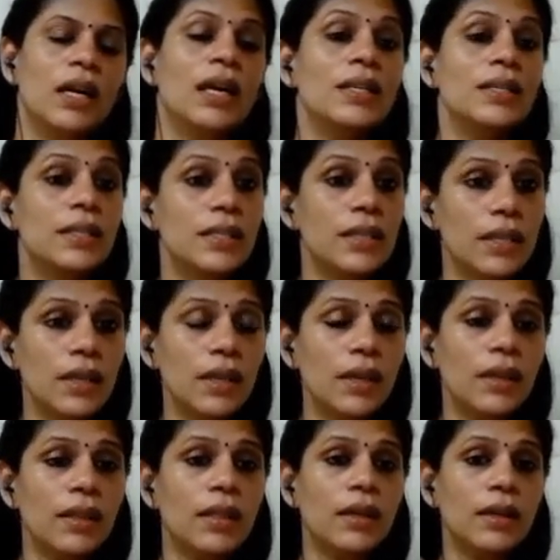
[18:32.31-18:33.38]
See,
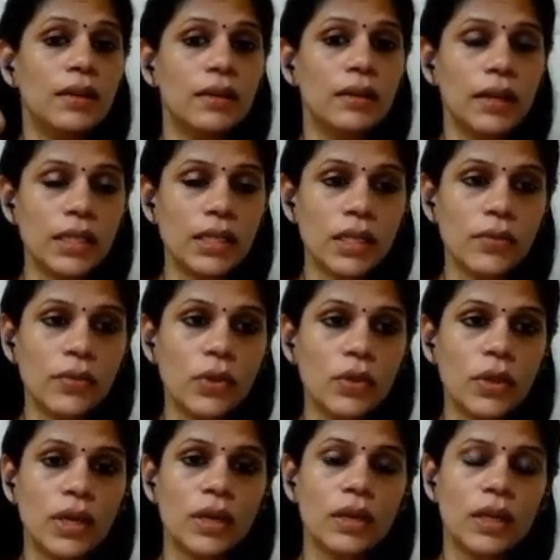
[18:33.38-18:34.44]
the
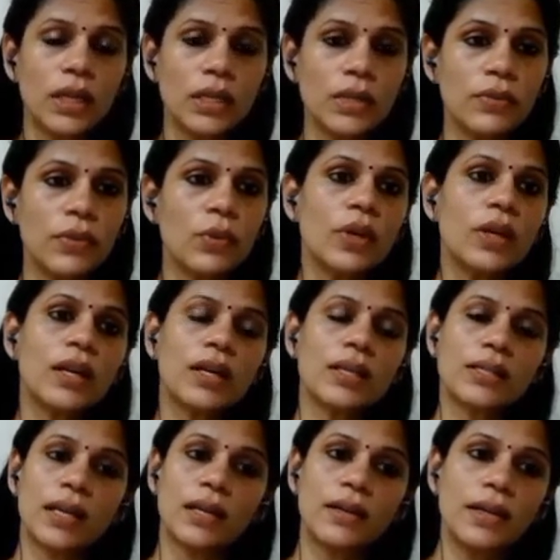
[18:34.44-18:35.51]
interviewer has
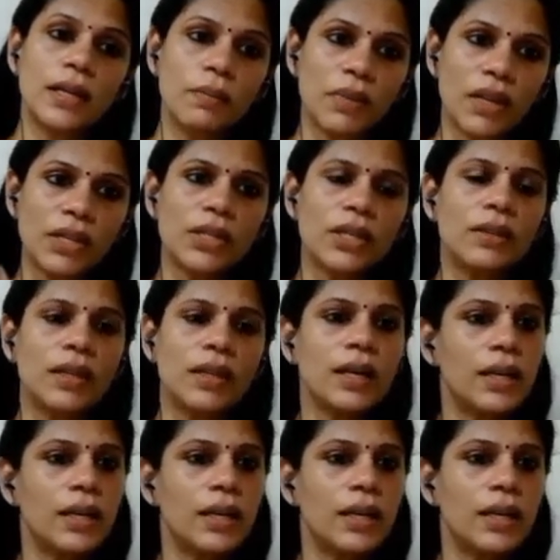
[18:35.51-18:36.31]
already mentioned that